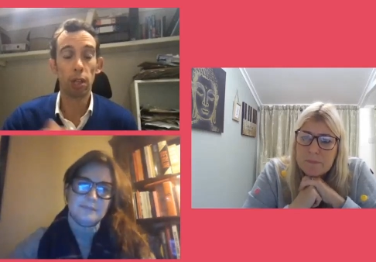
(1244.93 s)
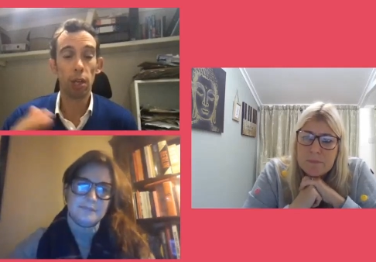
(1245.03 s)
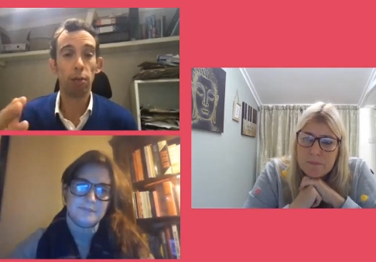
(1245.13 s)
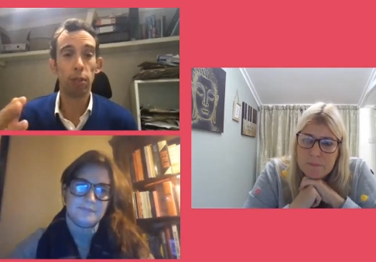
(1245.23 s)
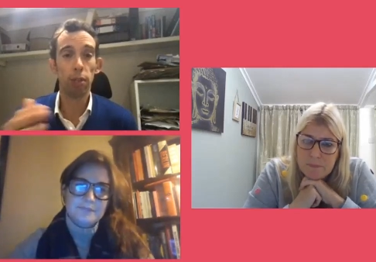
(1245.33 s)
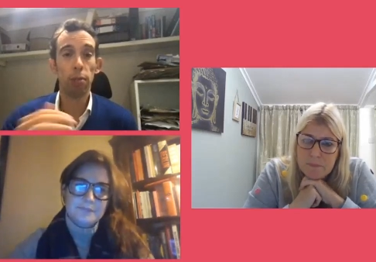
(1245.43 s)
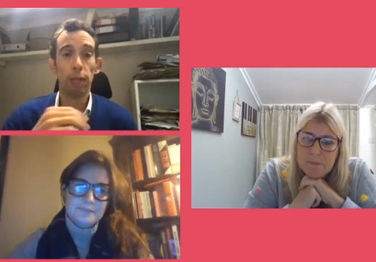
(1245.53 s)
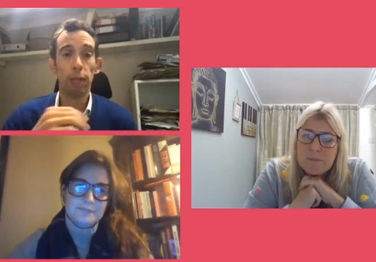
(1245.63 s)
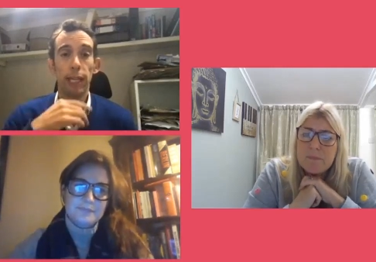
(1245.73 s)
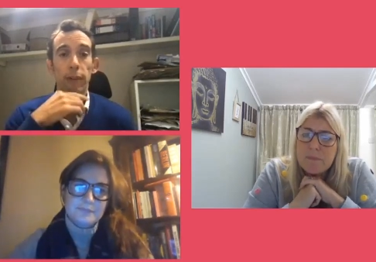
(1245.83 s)
Speaker 1: to and
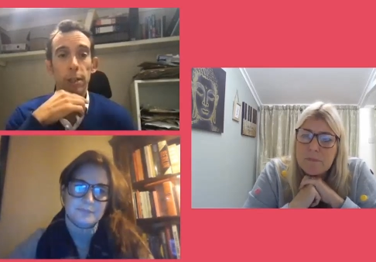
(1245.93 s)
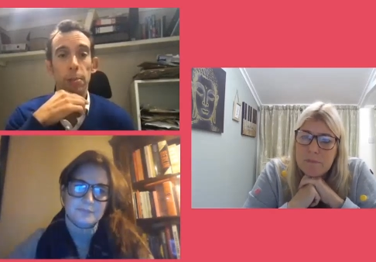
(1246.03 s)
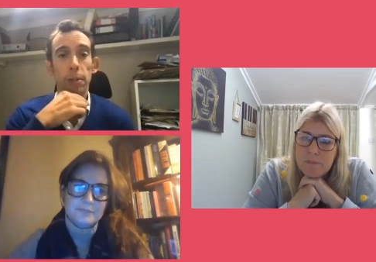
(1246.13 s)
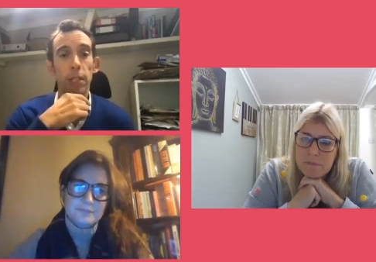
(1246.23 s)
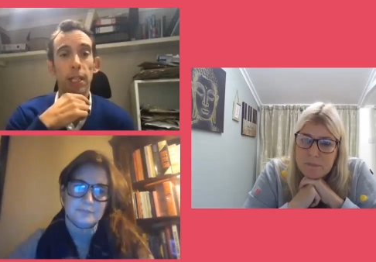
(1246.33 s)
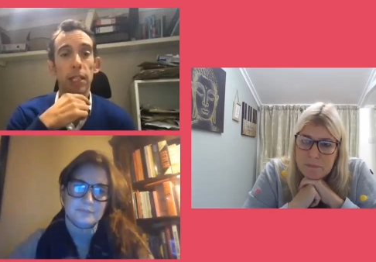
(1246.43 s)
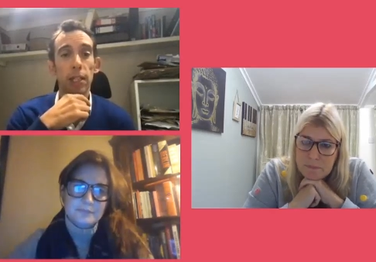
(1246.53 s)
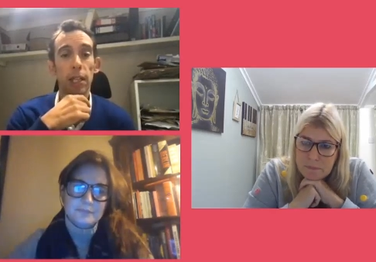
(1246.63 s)
their expertise, and you